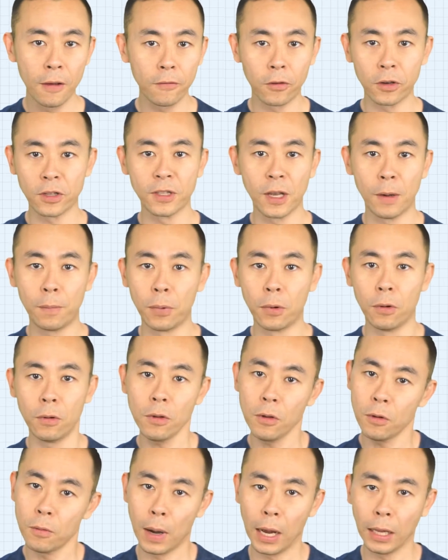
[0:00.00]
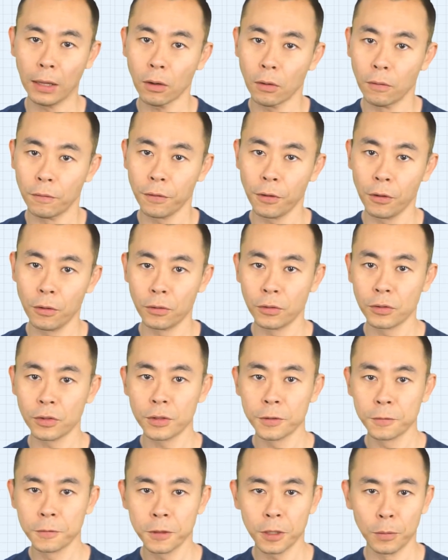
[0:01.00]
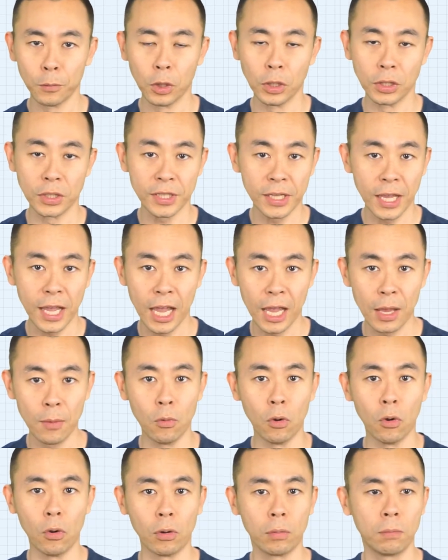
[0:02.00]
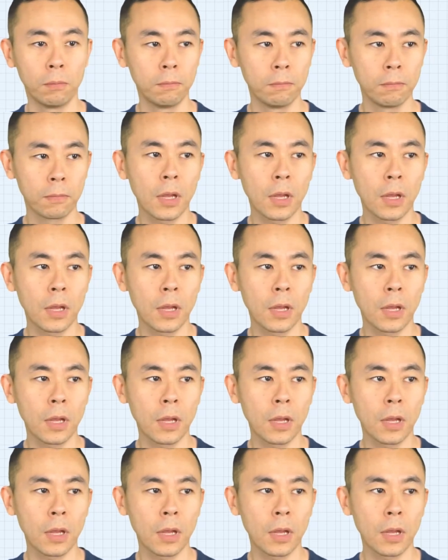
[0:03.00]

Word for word: For example, you might confuse someone's name or